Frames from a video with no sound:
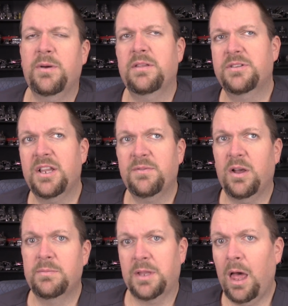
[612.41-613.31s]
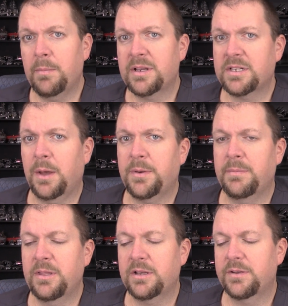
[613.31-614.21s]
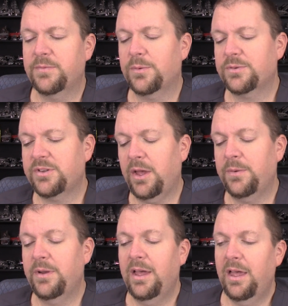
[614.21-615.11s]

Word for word: well, stuff comes up, but it's not what I'm looking for. So,